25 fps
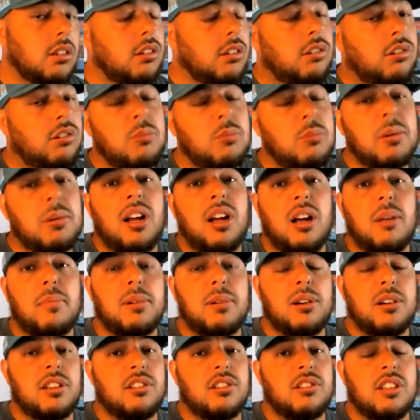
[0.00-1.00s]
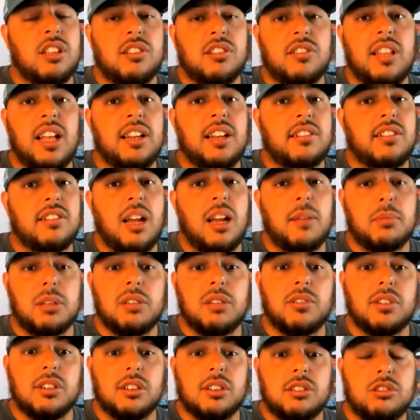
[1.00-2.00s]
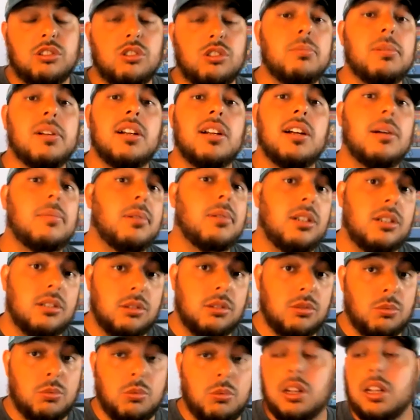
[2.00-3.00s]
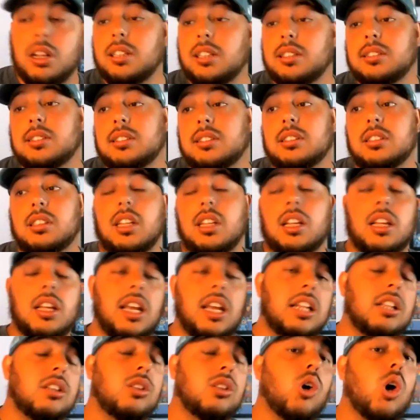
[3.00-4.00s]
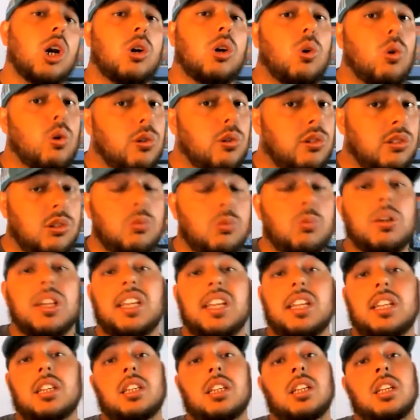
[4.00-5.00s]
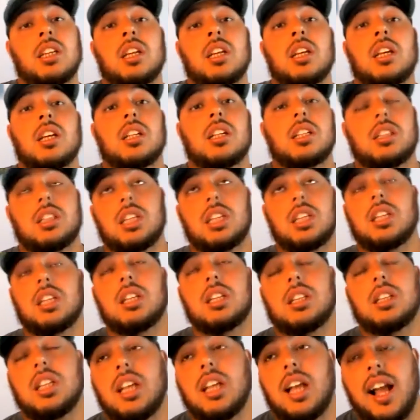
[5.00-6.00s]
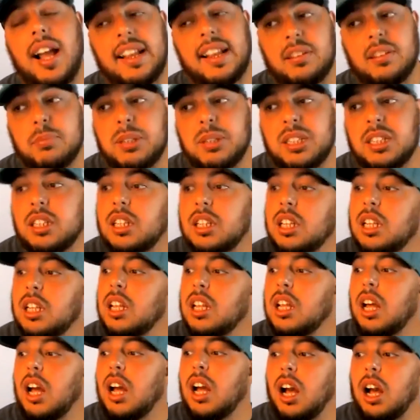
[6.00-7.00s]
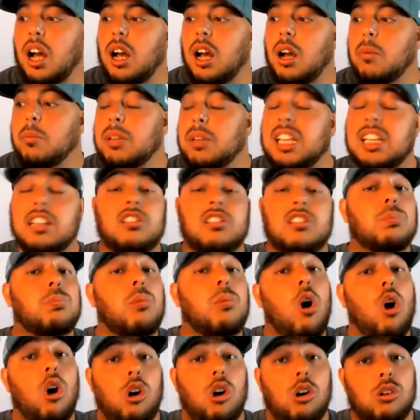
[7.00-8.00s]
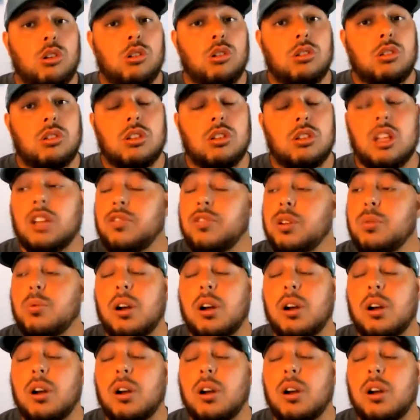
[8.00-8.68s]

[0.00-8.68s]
Chuba Hubbard is not chopped liver. Chuba Hubbard was a dark horse to win the Heisman. He's small. If he